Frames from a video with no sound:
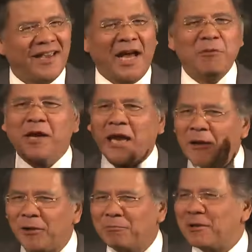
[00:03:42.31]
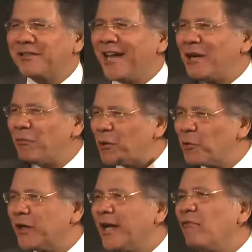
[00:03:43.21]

and we cannot pretend we're good in